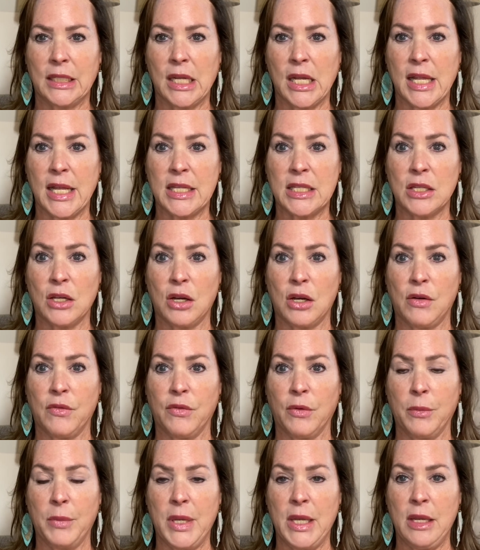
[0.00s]
That's all
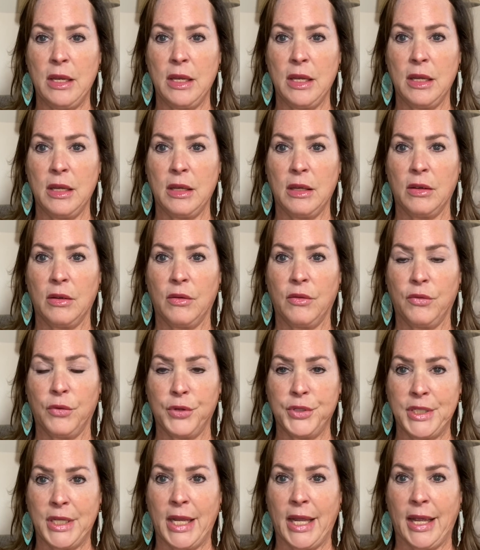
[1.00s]
from me for
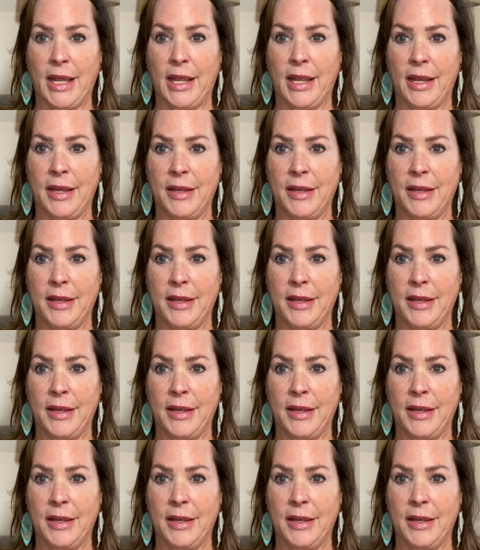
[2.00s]
today.